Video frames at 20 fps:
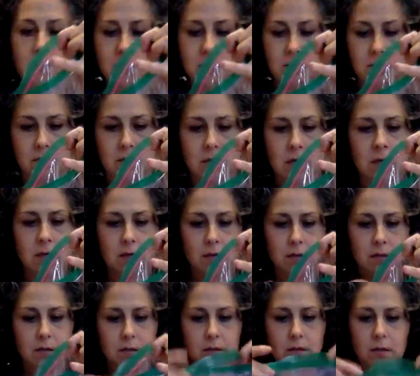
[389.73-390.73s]
All right.
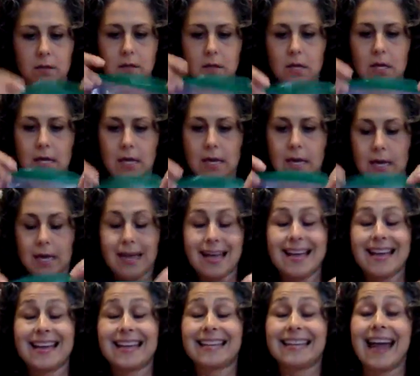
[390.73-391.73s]

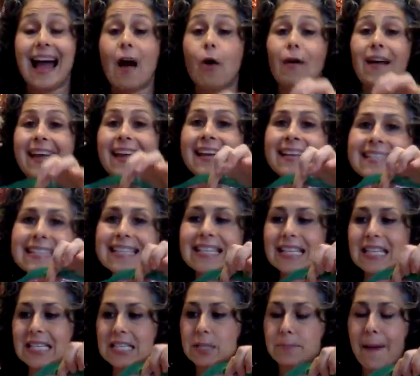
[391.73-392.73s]
Now, into
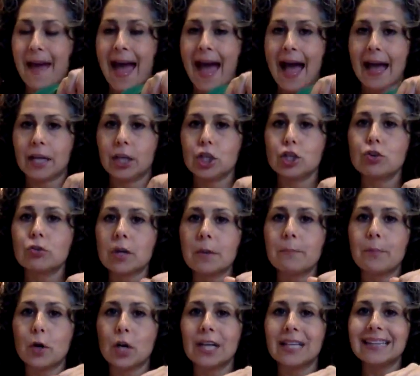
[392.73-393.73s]
this bag, you
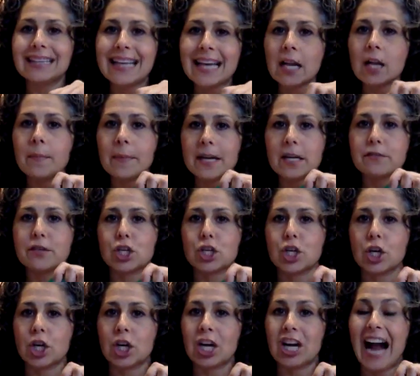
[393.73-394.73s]
can put a little bit of
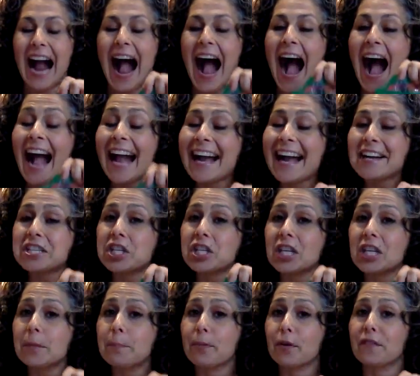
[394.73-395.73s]
sugar. I
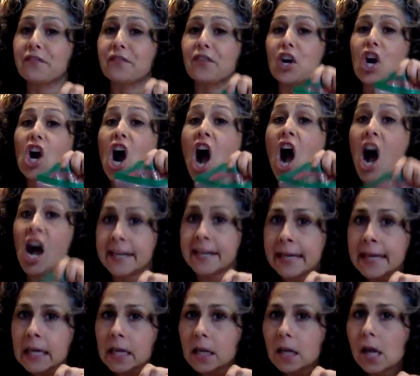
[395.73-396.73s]
actually prefer
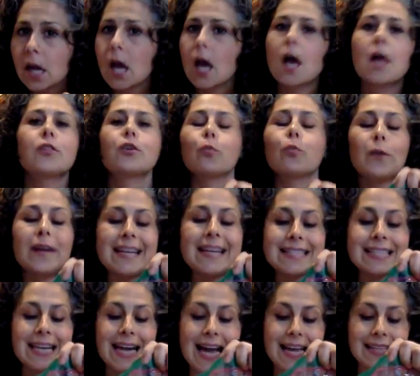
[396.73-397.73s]
honey. The
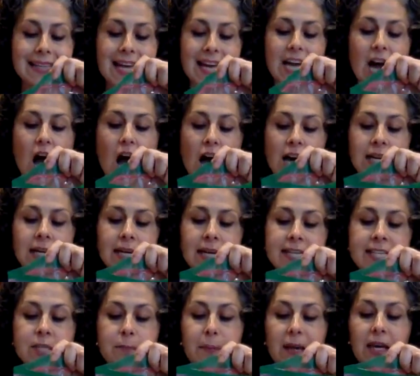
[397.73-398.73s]
reason I like
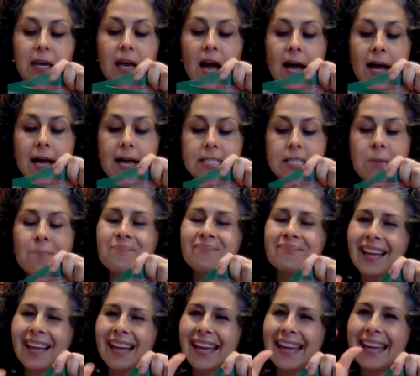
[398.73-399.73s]
honey is because
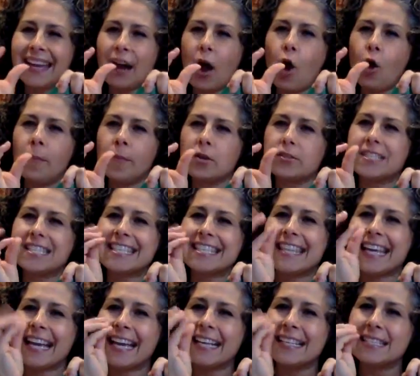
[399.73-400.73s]
it almost
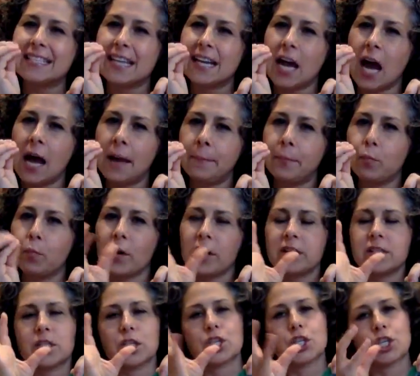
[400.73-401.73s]
thickens it up,
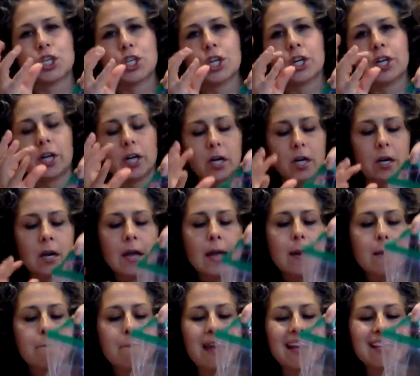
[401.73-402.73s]
whereas the sugar
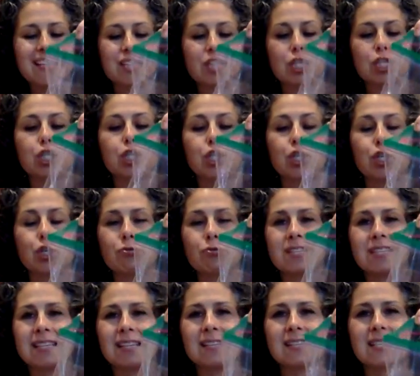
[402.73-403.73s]
makes the
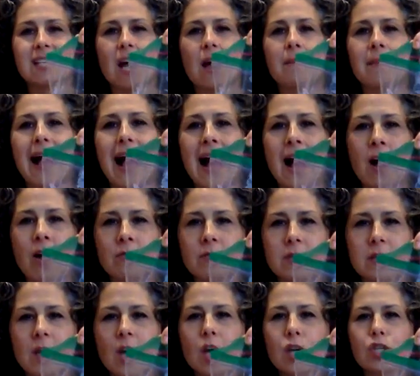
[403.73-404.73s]
juices come
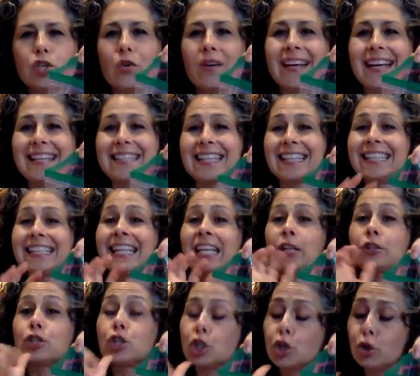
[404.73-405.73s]
out, so it gets a
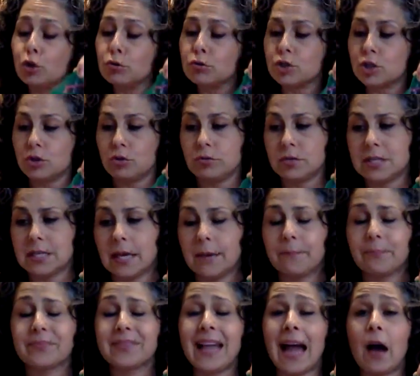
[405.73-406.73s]
little too juicy.
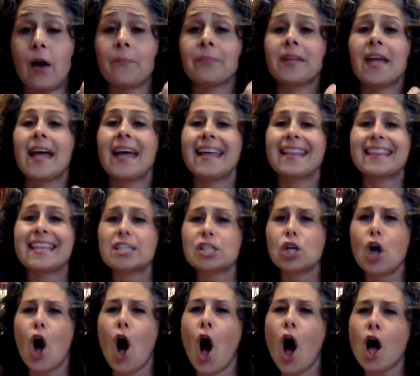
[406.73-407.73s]
Now, this
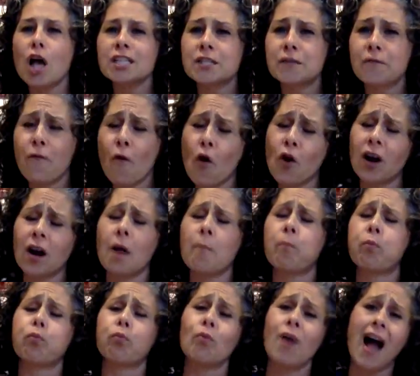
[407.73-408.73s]
calls for
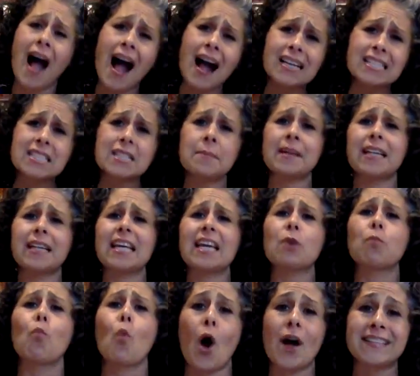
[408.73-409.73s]

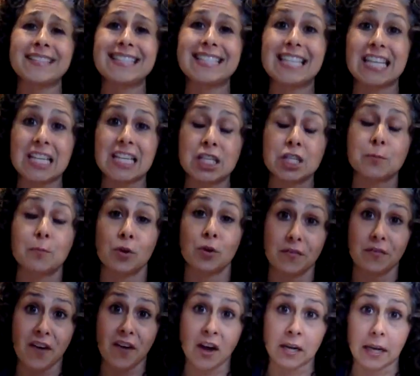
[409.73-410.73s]
approximately one teaspoon
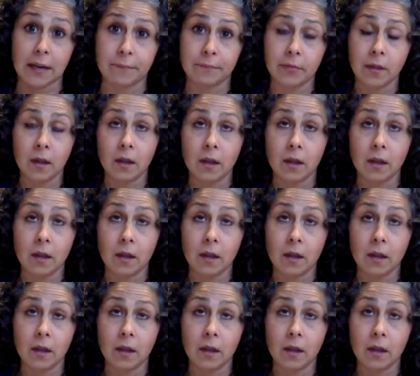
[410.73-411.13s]
of honey.